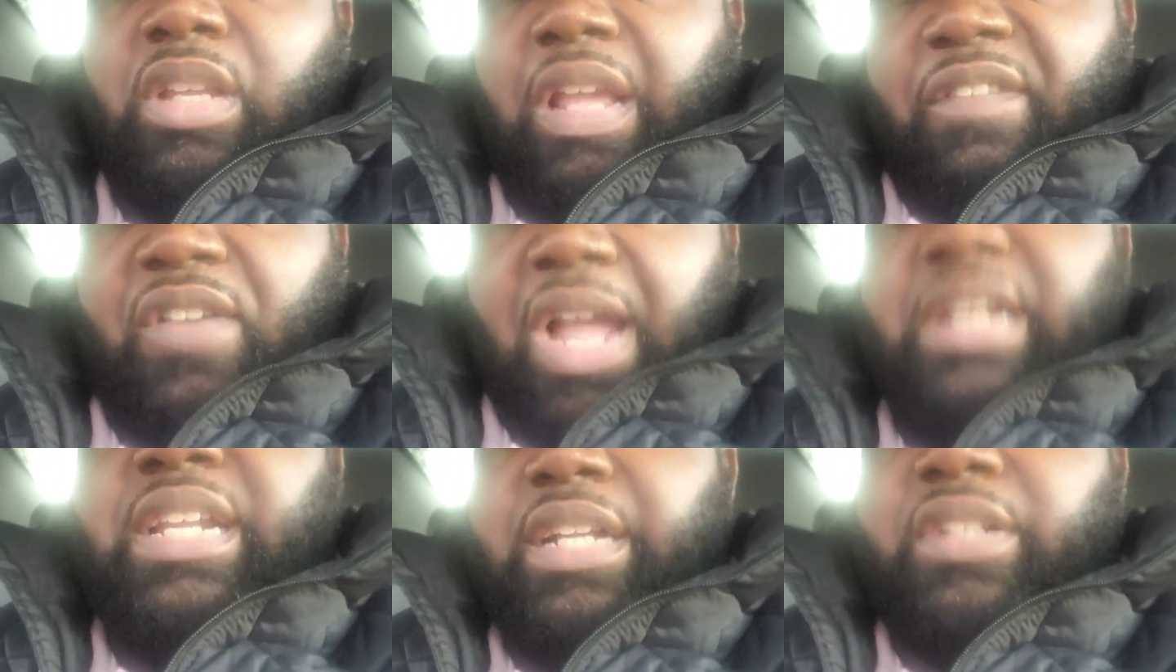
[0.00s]
If
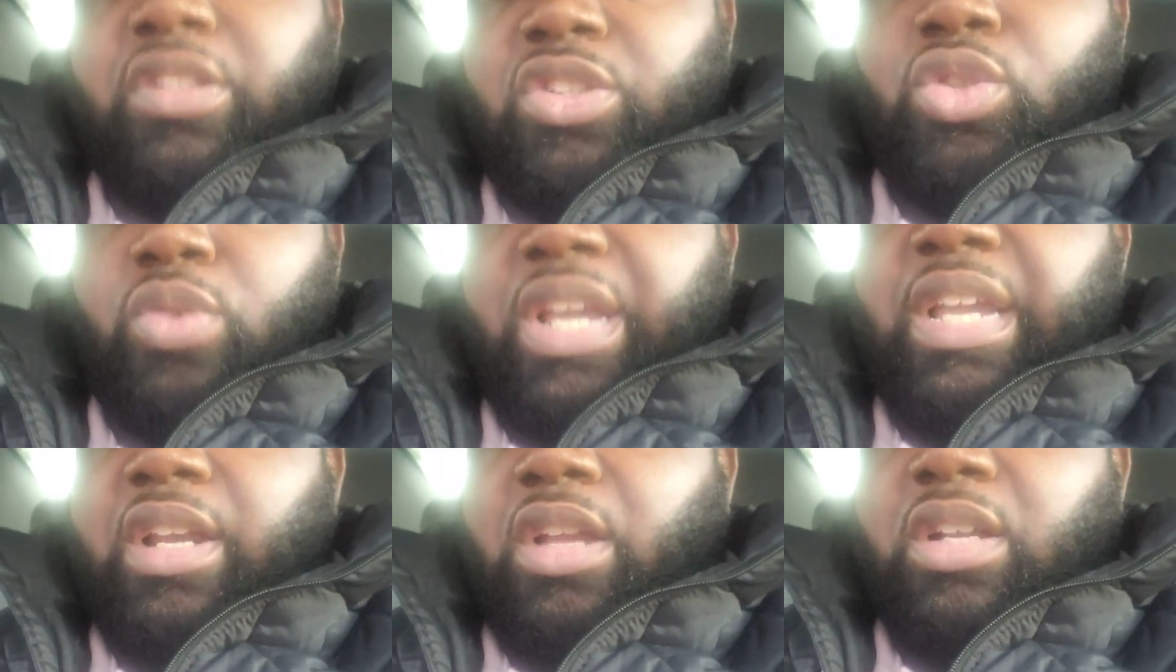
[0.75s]
I needed to
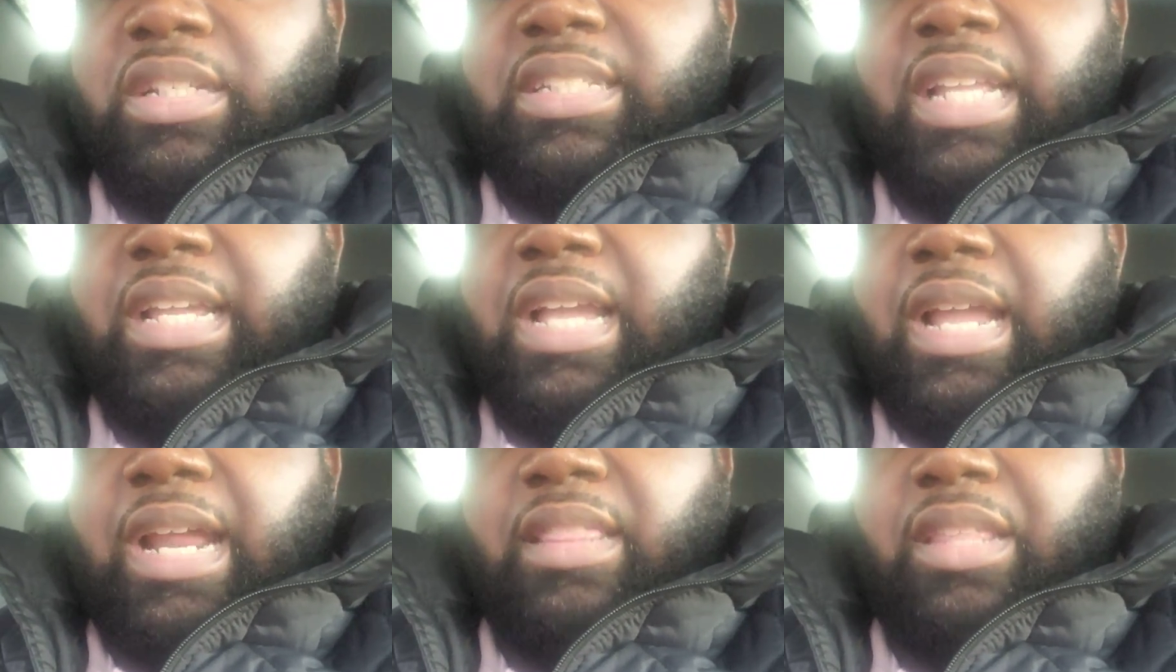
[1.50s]
trade, because
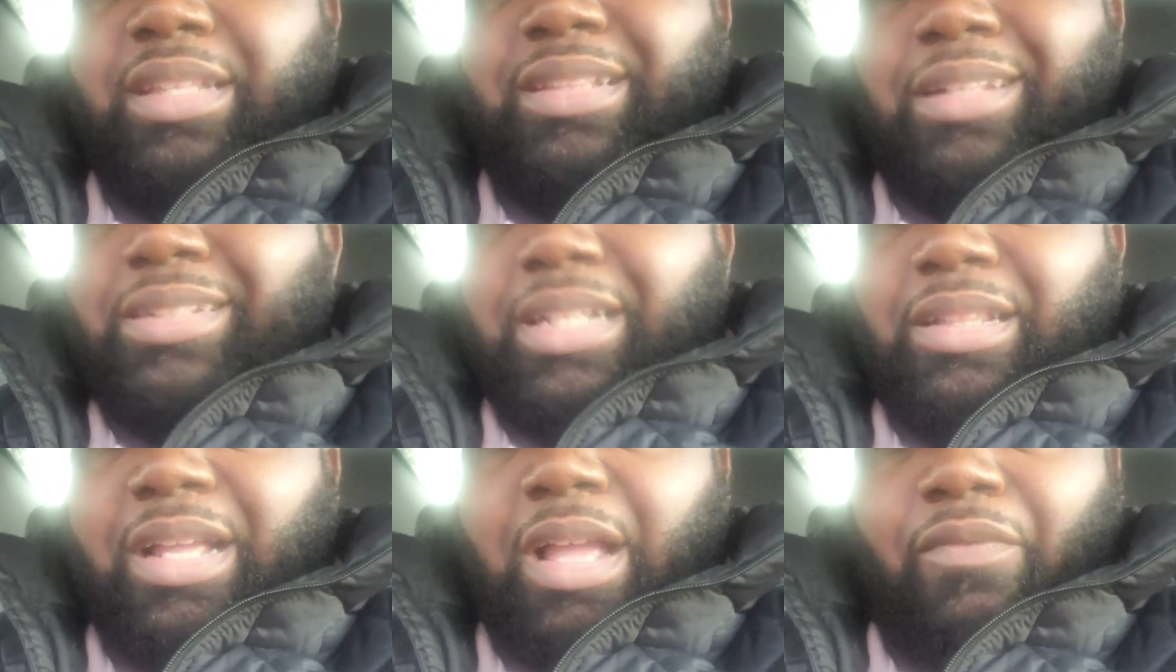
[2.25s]
I think they
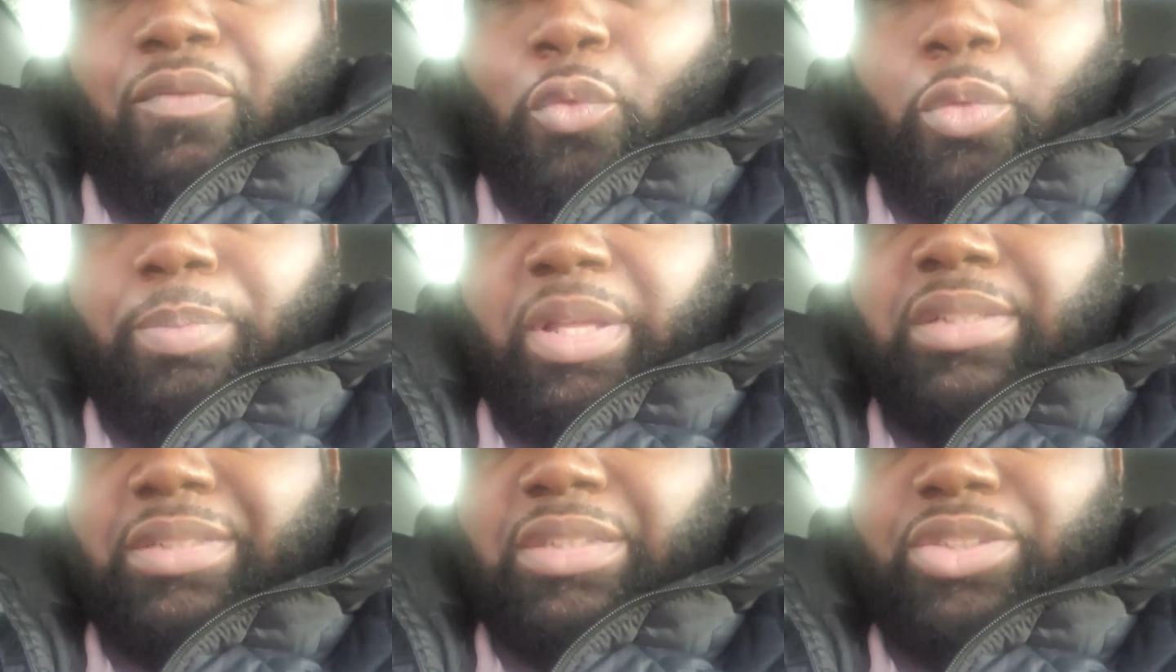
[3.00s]
said they got 4
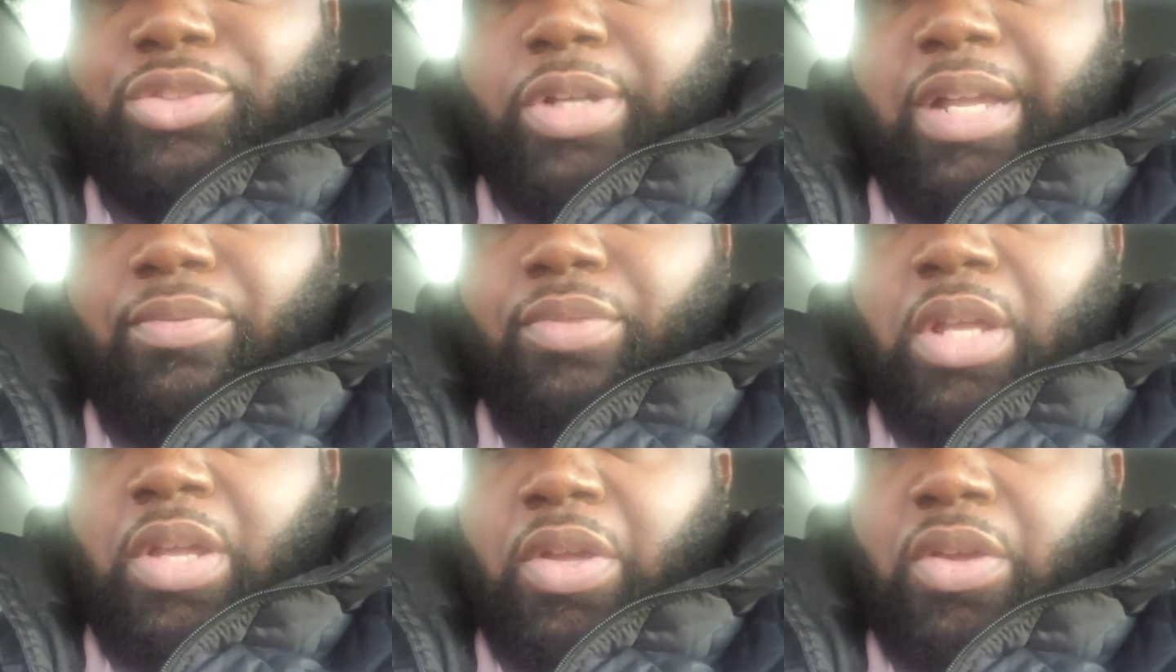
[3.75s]
picks this draft,
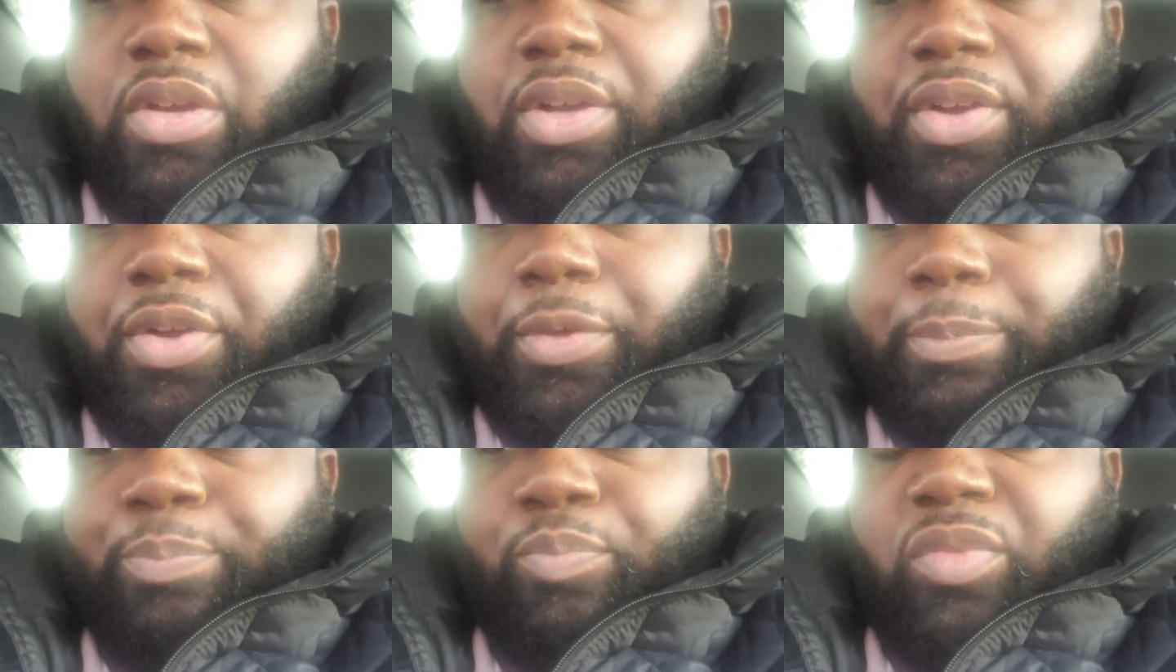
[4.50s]

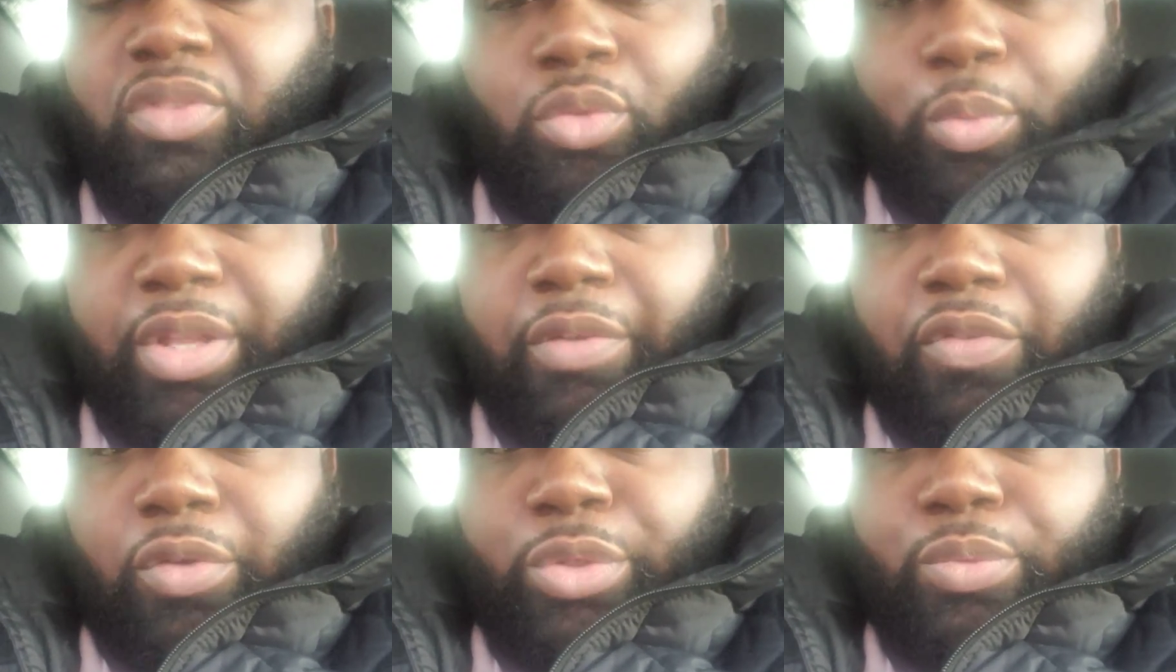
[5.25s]
3 in the
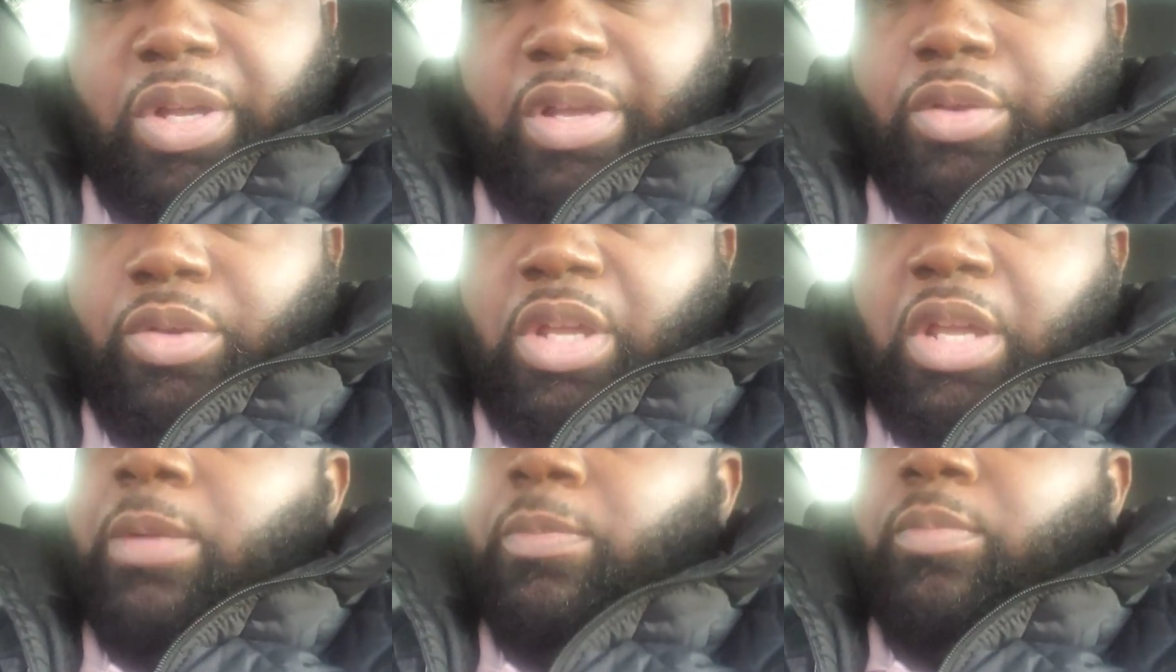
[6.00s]
first round,
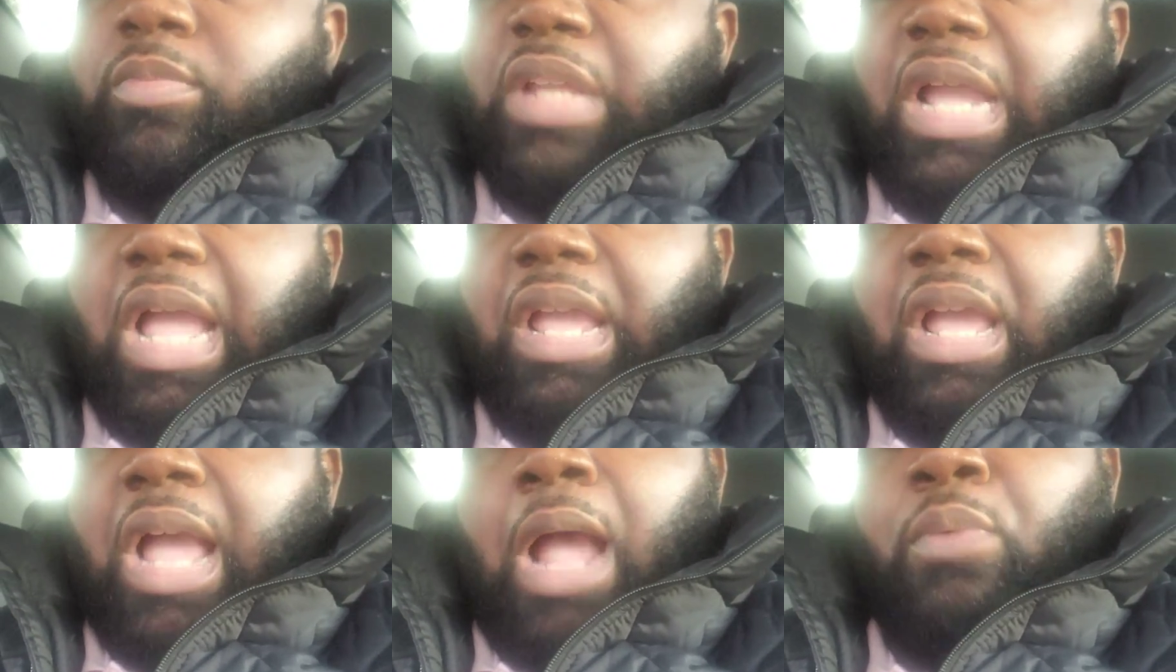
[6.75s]

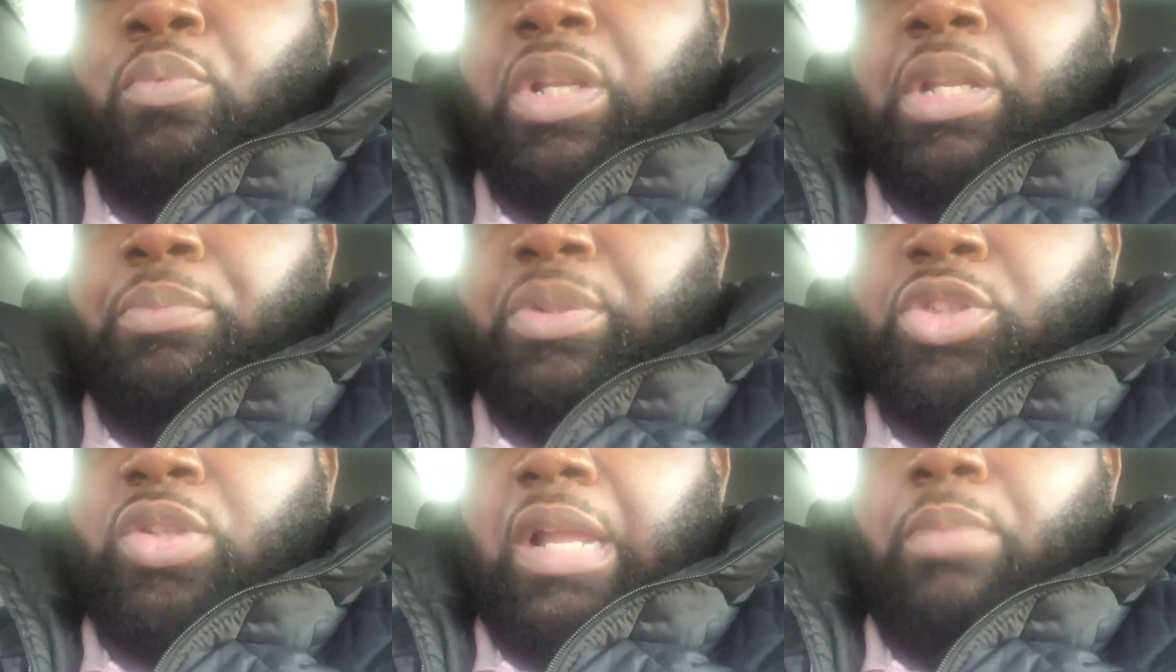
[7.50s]
I really
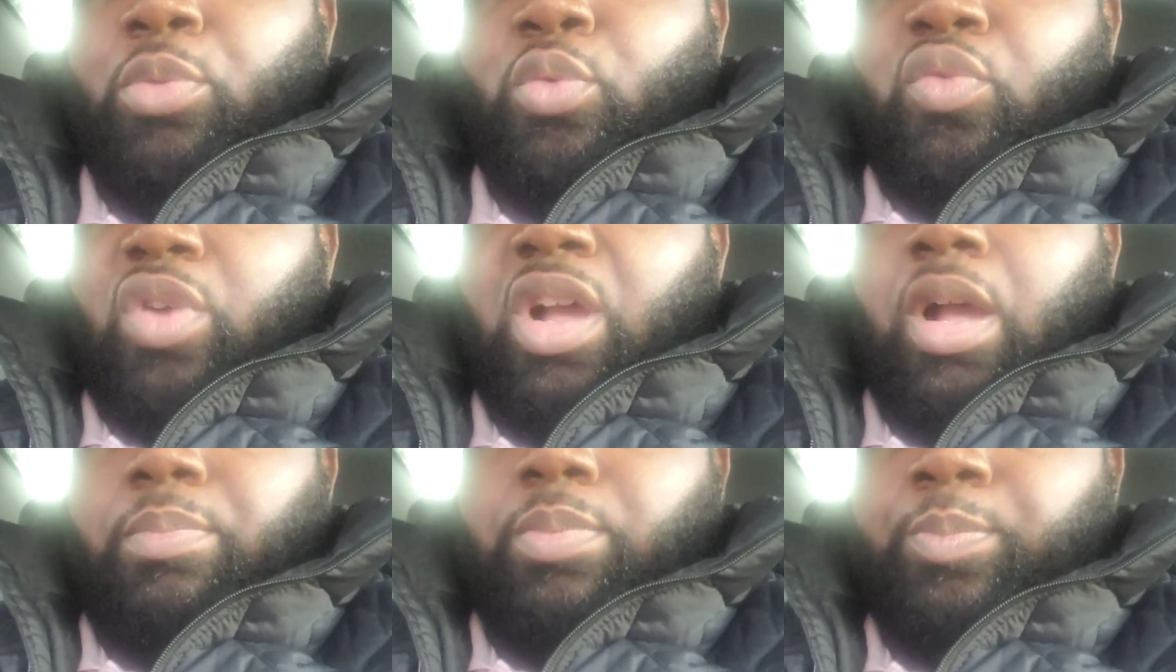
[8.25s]
would try to move
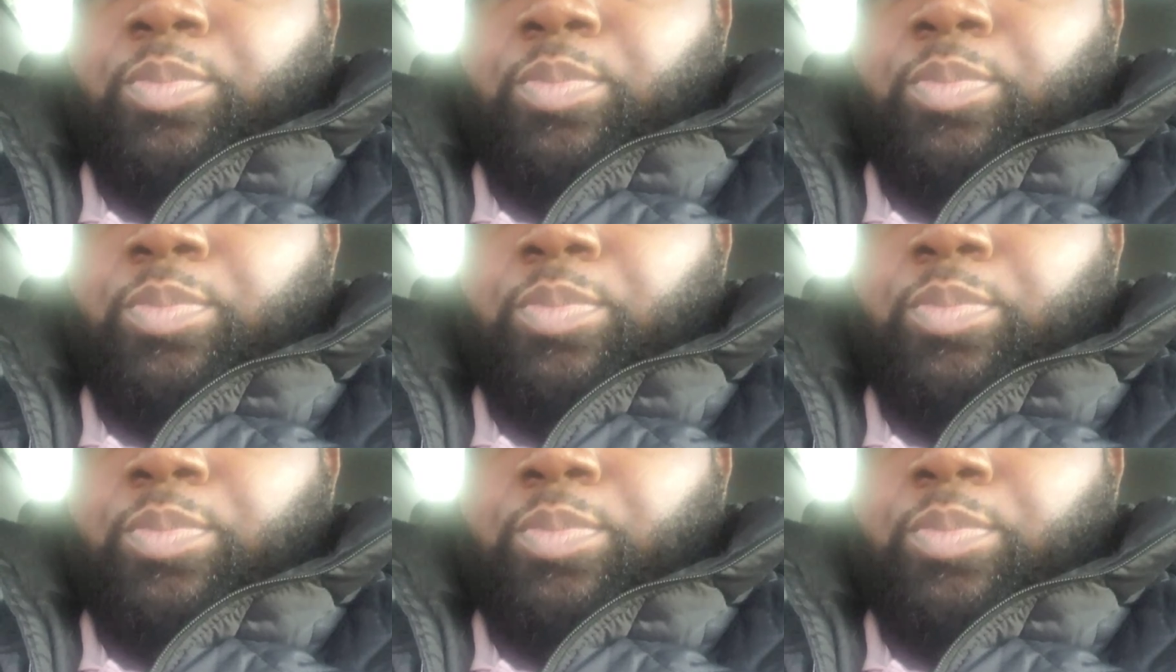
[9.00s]
up.